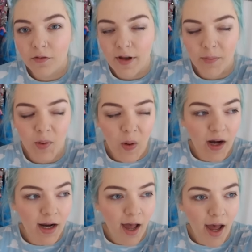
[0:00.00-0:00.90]

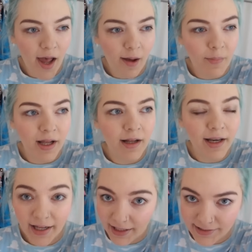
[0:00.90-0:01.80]
February.
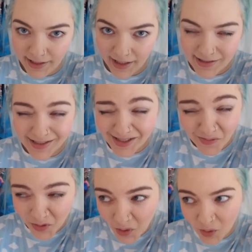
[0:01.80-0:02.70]
Like I said, I
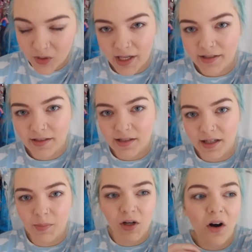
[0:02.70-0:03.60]
didn't record
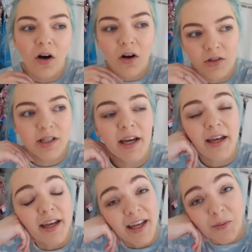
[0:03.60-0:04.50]
yesterday because
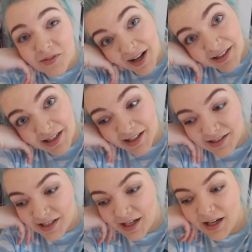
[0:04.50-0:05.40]
it was
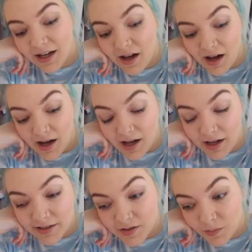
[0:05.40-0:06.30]
Valentine's Day
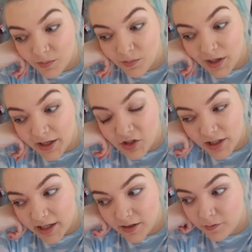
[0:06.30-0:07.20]
and I just
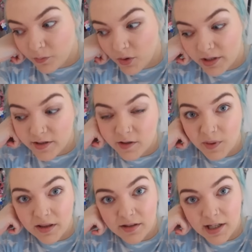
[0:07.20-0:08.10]
kind of wanted to
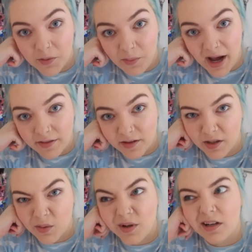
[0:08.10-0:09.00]
spend the day with
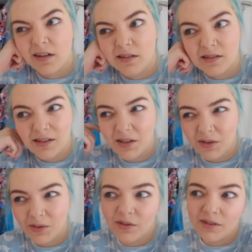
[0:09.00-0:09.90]
Matthew, and you
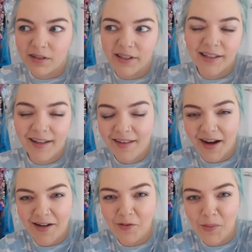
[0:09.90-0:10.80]
know, it's
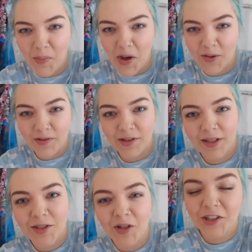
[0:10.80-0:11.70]
kind of a bit personal.
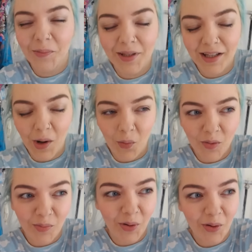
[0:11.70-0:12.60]
It's not something that I
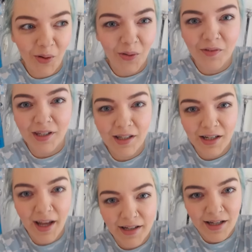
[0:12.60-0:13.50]
want put all over the
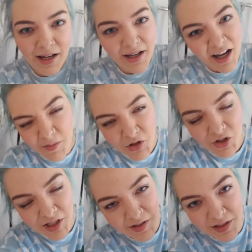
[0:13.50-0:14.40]
internet. I'm
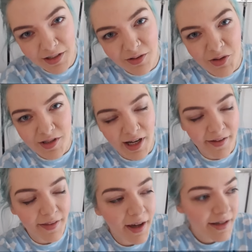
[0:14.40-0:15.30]
sure you just couldn't
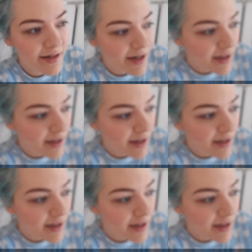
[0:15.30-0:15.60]
understand that.